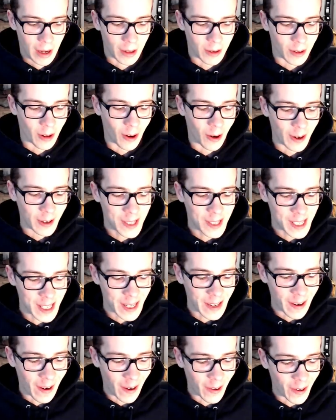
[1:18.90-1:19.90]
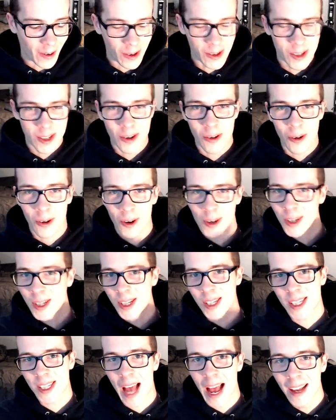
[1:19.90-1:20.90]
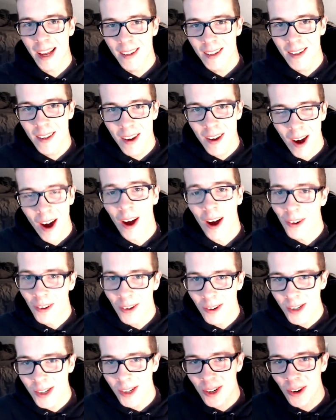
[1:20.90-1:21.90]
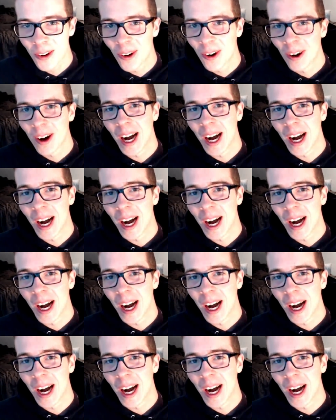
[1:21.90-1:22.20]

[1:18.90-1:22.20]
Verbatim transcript: Larson underscore send underscore